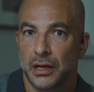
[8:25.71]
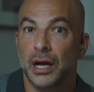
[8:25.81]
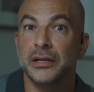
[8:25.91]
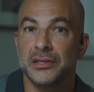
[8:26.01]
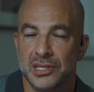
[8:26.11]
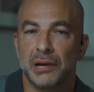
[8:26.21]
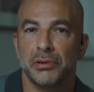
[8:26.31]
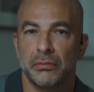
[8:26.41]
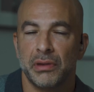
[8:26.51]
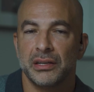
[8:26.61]

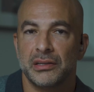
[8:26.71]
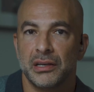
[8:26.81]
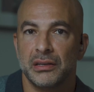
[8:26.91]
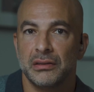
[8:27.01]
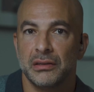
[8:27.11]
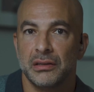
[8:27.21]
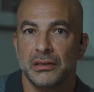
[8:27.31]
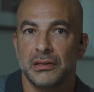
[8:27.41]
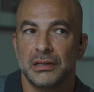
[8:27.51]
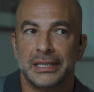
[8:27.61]
unsupplemented,
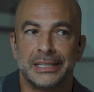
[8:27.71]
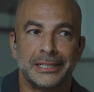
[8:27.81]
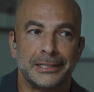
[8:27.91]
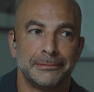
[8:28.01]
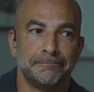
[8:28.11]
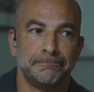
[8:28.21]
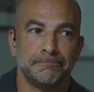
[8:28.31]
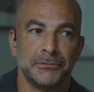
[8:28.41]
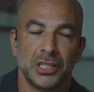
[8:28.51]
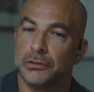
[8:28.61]
Um,
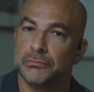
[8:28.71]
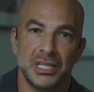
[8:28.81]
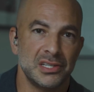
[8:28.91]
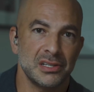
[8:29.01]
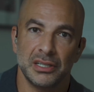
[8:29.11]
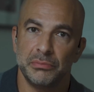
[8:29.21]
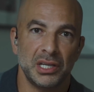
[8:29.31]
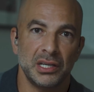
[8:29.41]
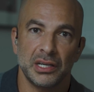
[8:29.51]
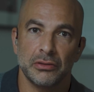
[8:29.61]
you know, easily
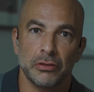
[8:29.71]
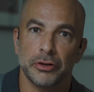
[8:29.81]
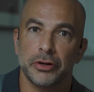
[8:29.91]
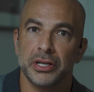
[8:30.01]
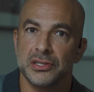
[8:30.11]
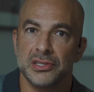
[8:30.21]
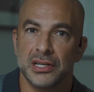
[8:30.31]
being in the thirties.